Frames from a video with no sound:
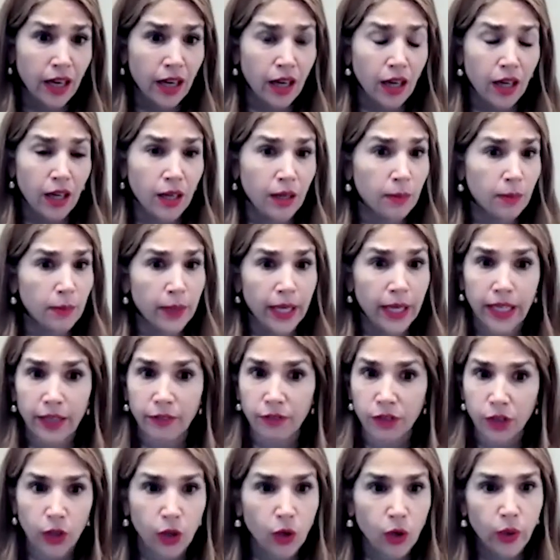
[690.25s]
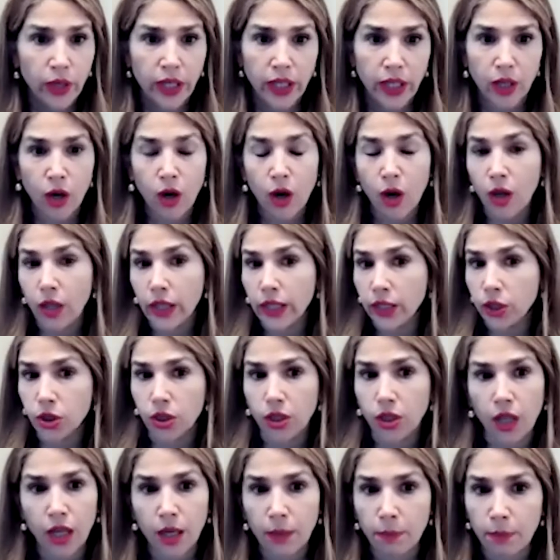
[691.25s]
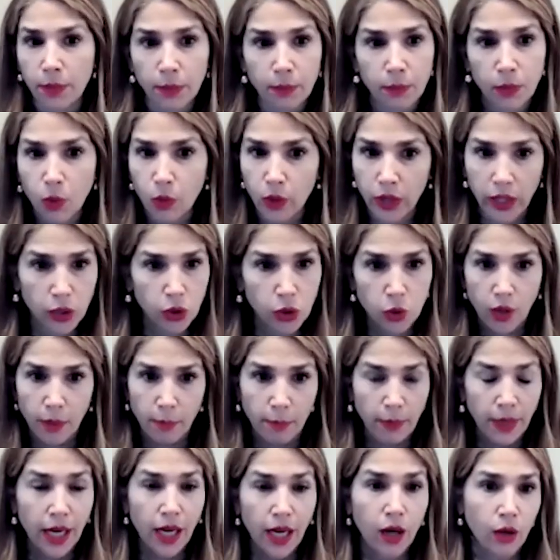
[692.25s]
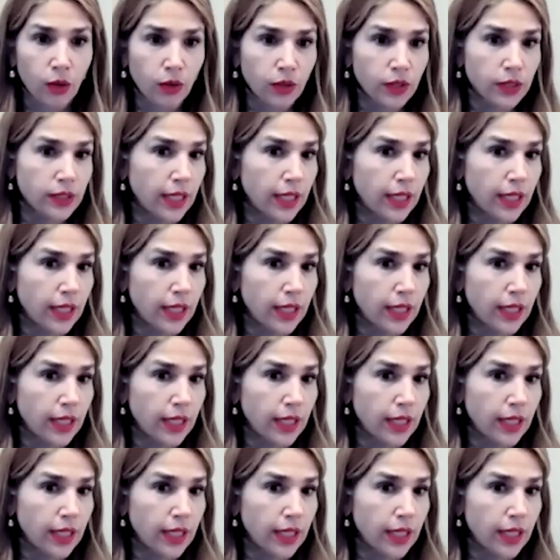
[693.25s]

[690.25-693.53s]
Like if they're going to college, a lot of people want to drop out.